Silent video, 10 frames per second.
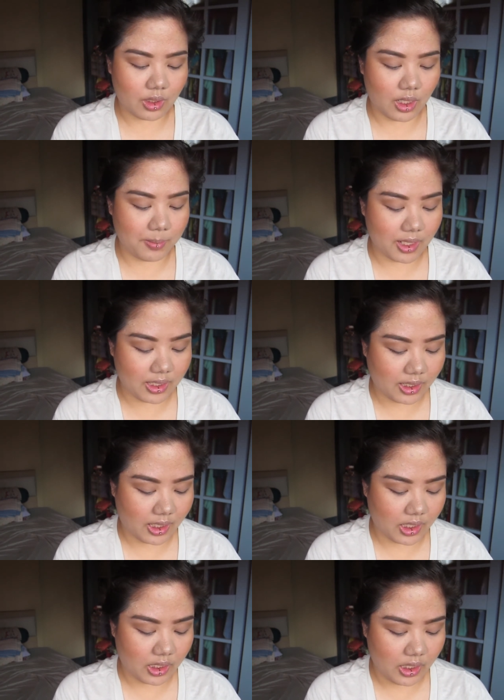I'm gonna
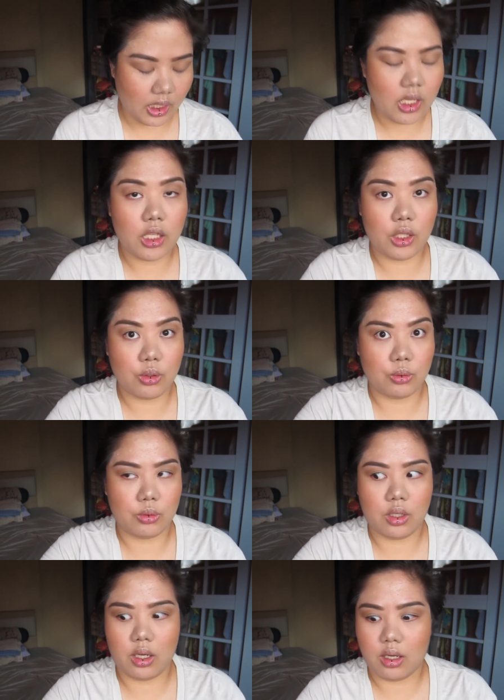take
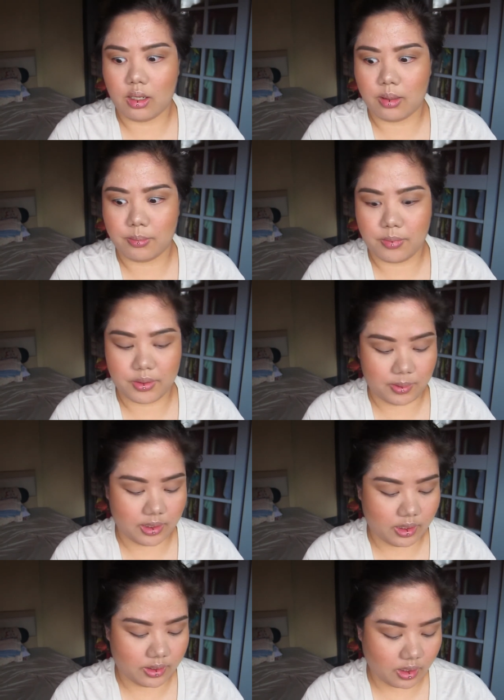yung um, this one,
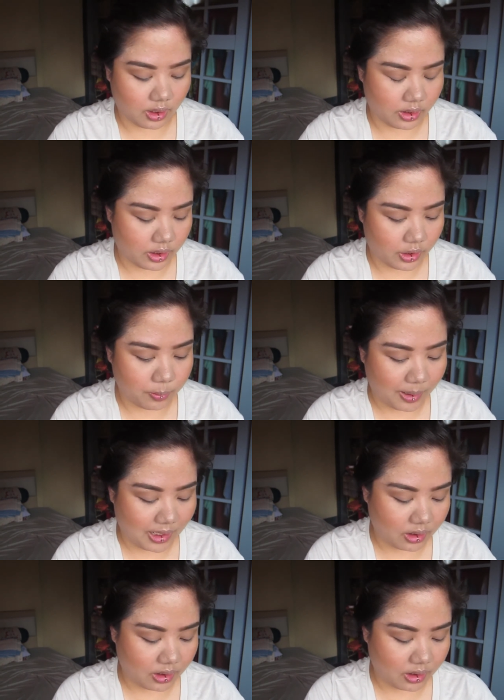this color, yung parang